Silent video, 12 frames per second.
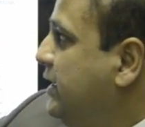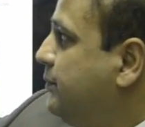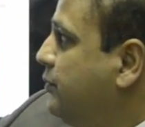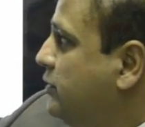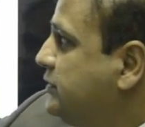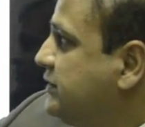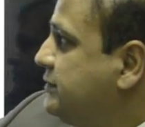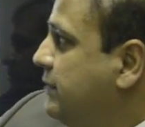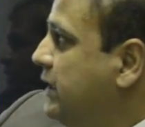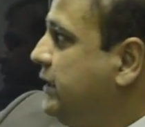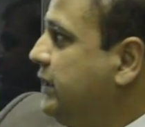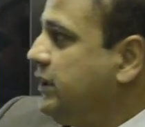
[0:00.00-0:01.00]
deposit
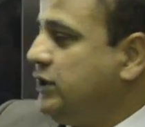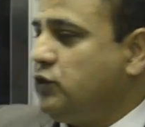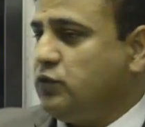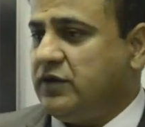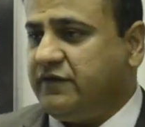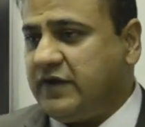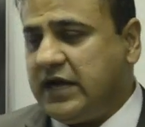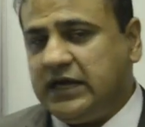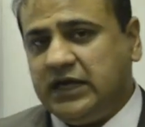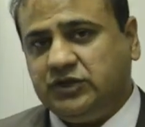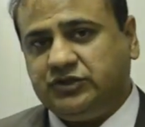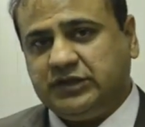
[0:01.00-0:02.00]
money into a
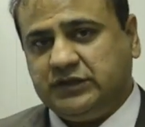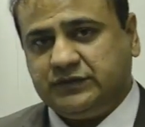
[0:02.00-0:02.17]
financial